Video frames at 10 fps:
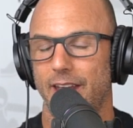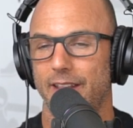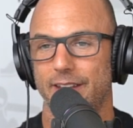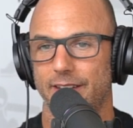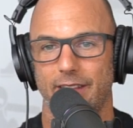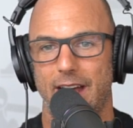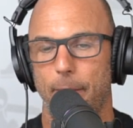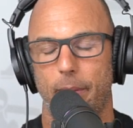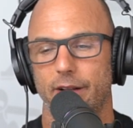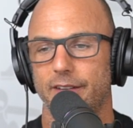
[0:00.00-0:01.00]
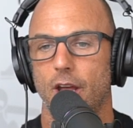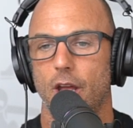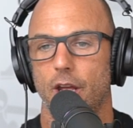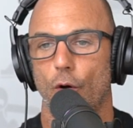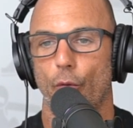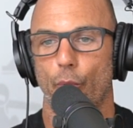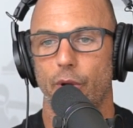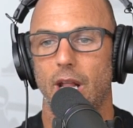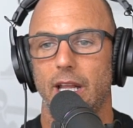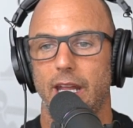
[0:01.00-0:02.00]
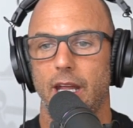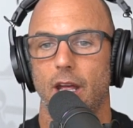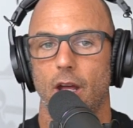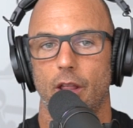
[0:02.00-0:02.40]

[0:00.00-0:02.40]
and this and that, but you know, really